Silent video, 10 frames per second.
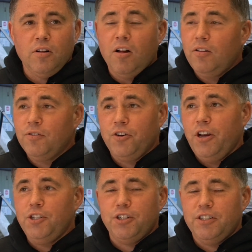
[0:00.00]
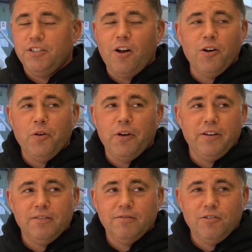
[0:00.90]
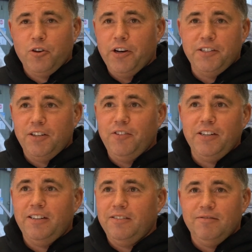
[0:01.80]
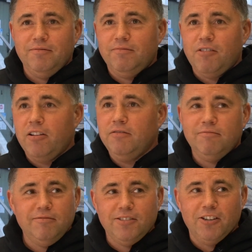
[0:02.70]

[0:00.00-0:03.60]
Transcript: Well, all of creation is an ongoing creativity run.